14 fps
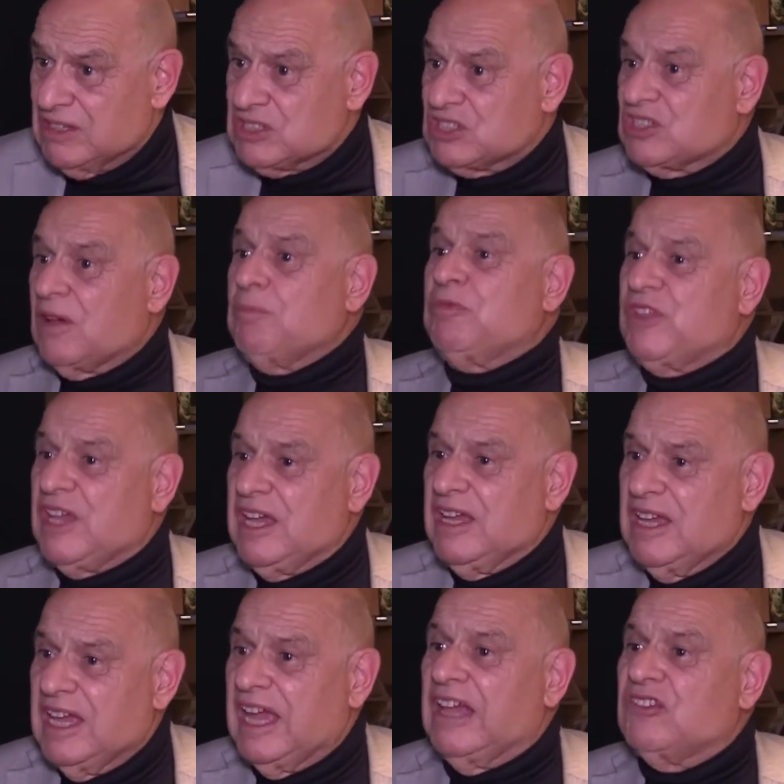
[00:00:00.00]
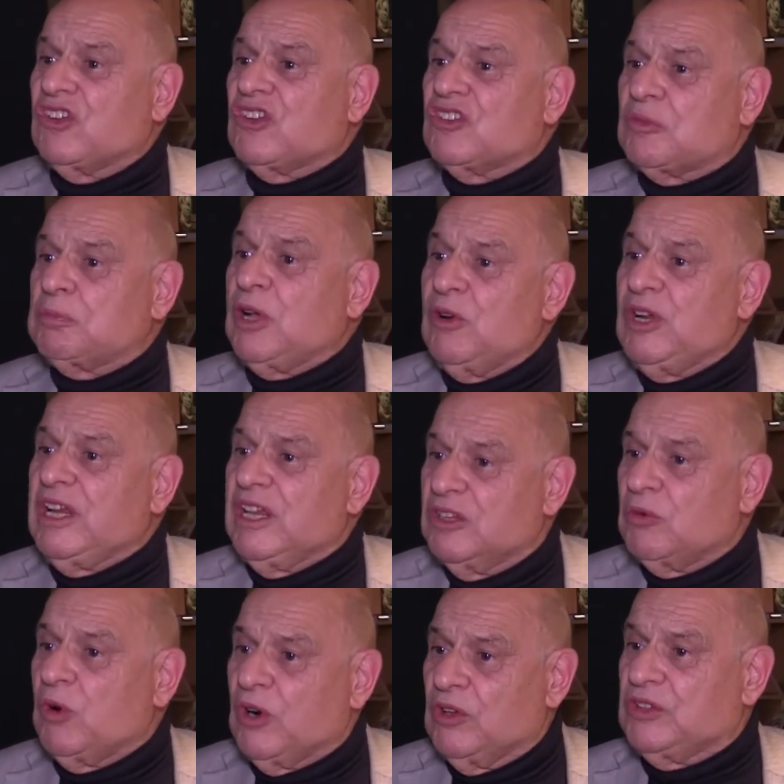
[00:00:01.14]
Something is exploding in
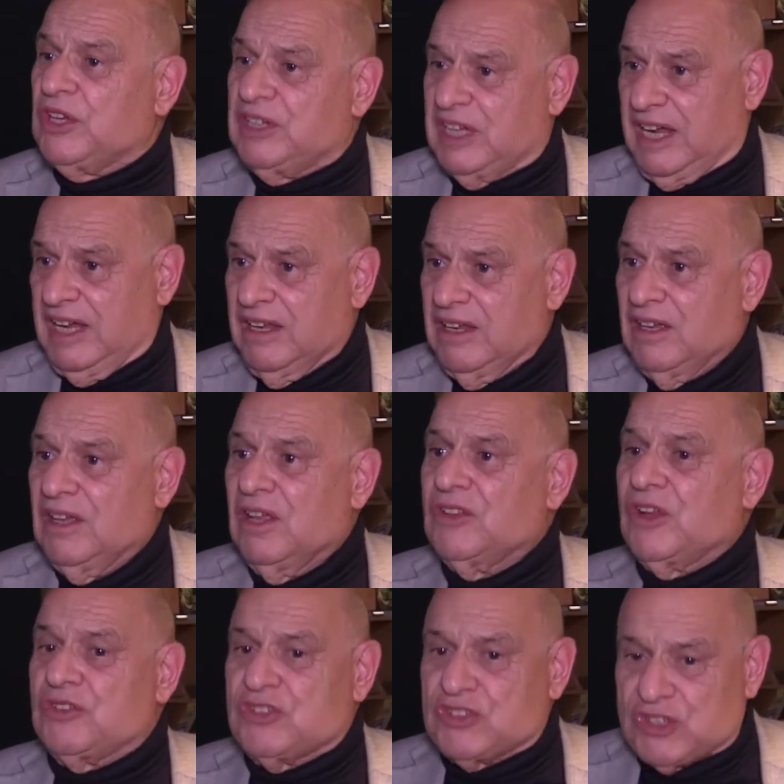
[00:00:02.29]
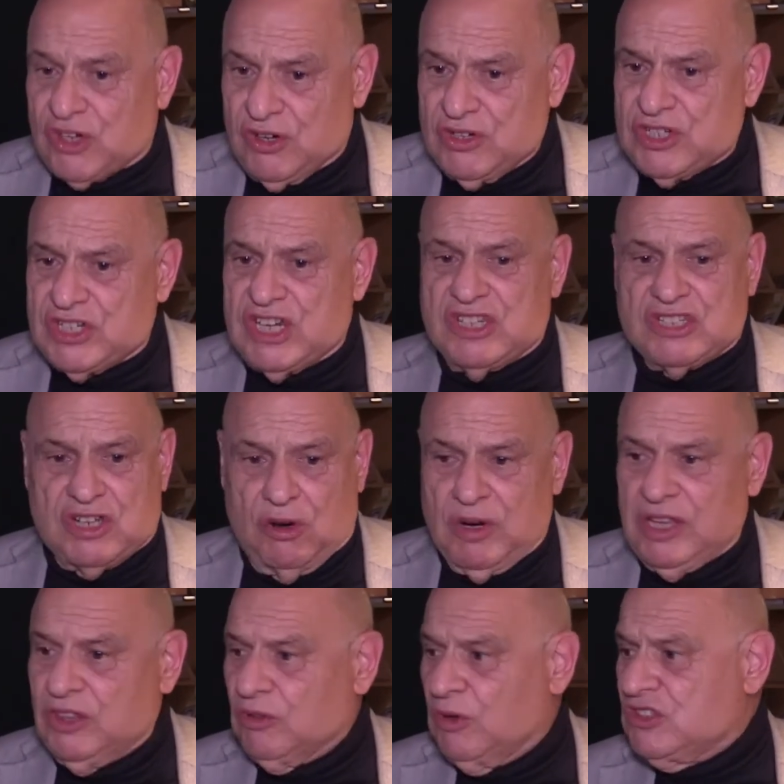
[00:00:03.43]
the world today. The church is
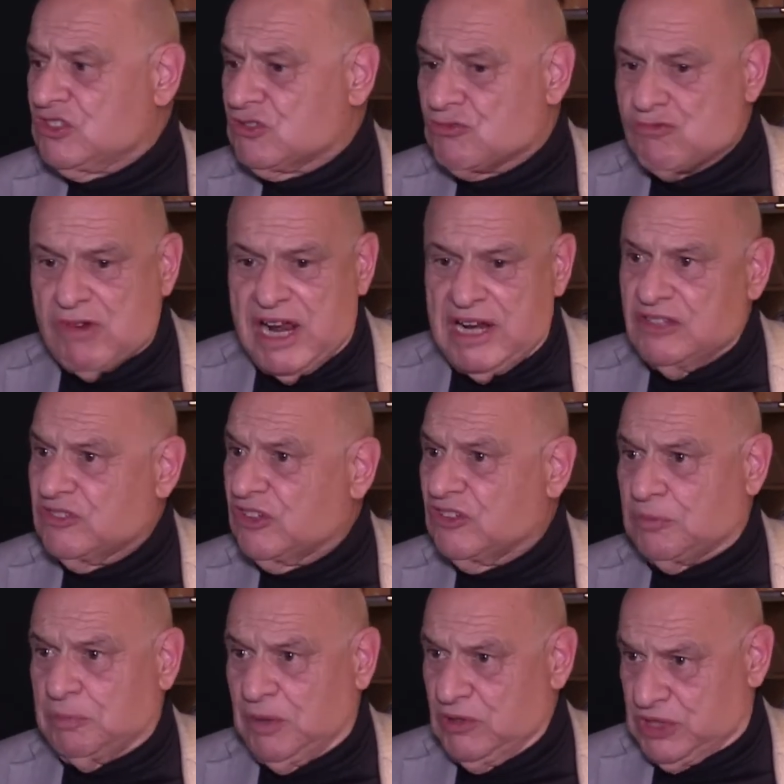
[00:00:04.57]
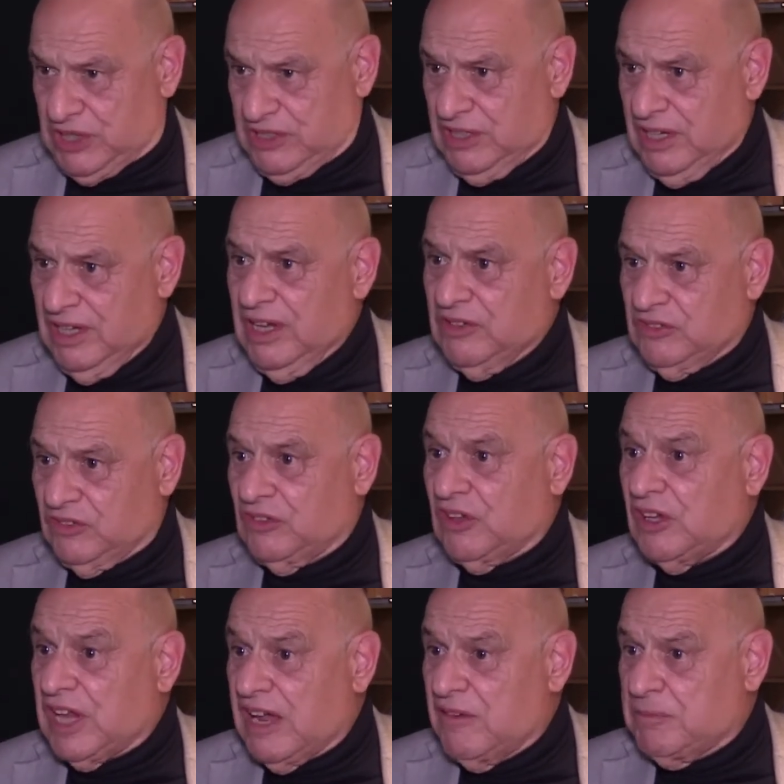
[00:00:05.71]
going through its greatest explosion. This is the
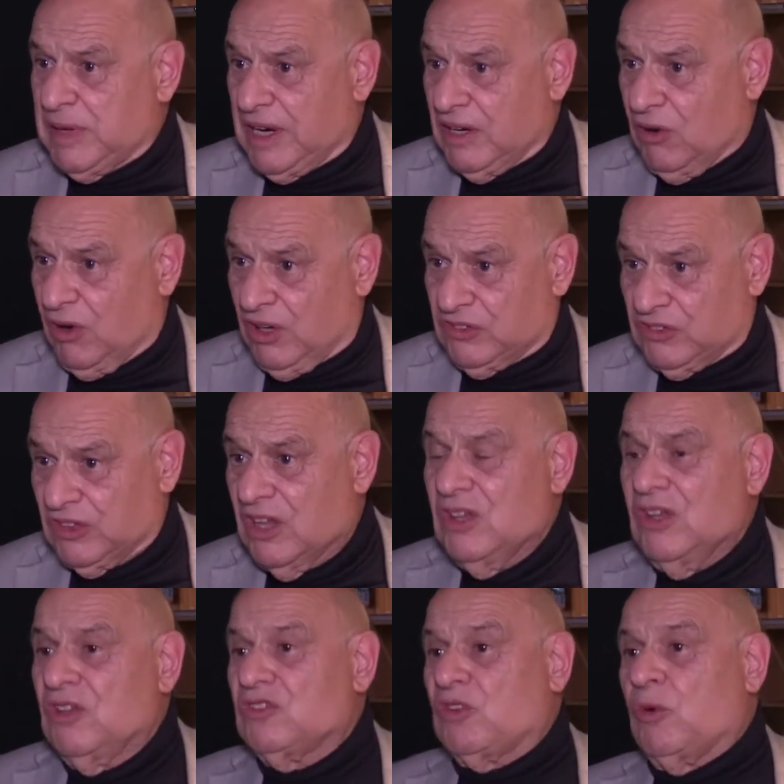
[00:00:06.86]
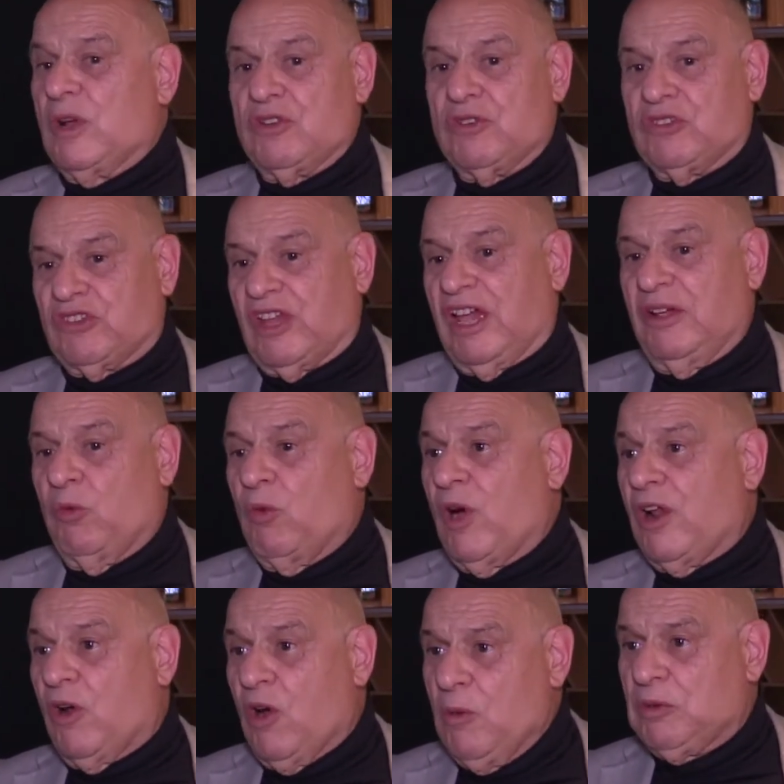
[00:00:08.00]
day of Pentecost. So when you say,
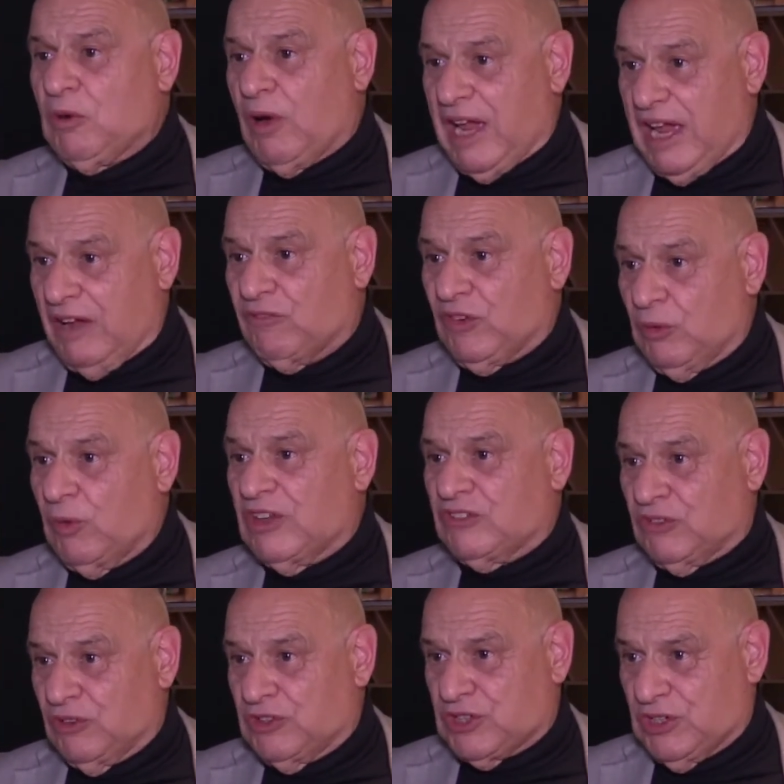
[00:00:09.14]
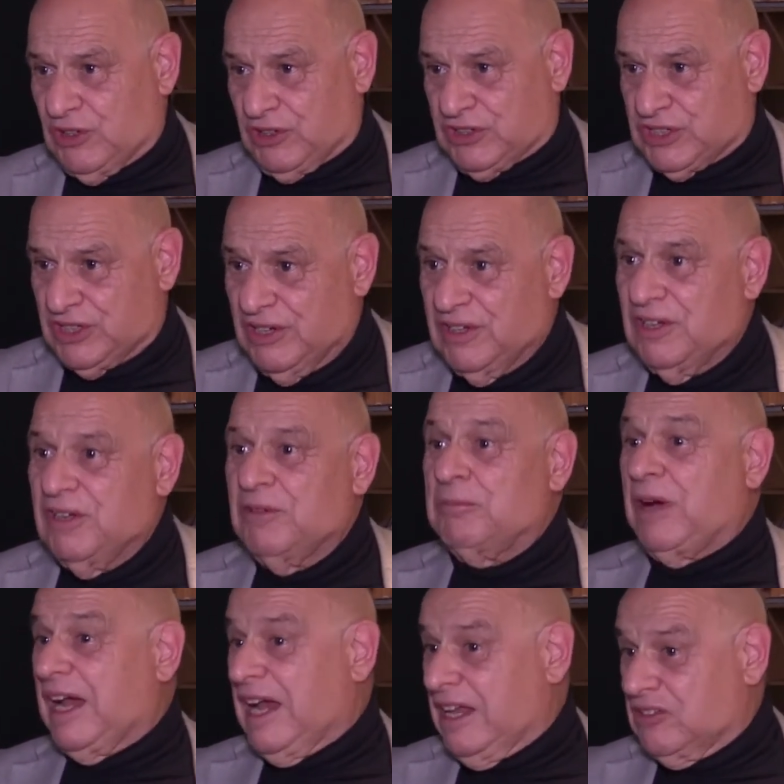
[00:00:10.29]
what hope do I have for the Western church?
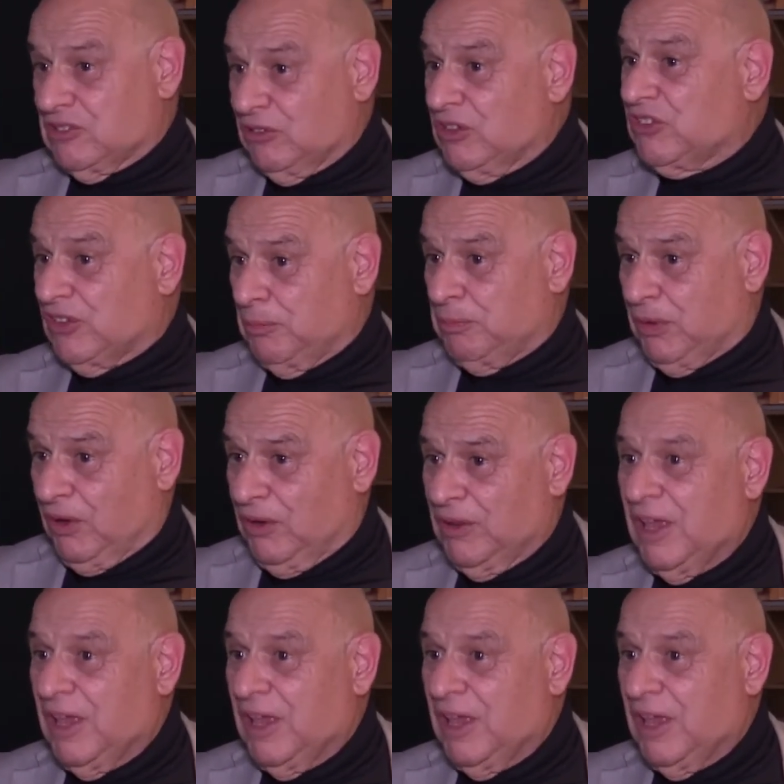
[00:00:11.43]
My answer is simple.